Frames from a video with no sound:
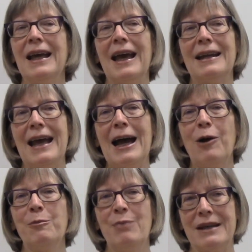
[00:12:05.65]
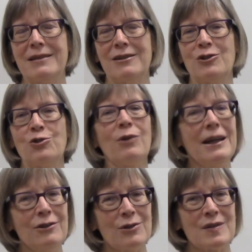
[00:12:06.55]
and how best to
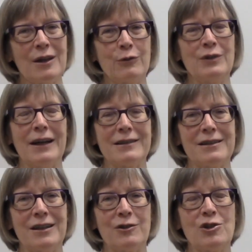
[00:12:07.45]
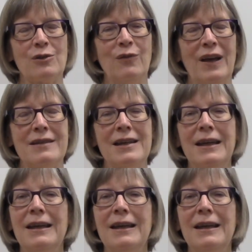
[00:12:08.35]
train yourself not to touch your face.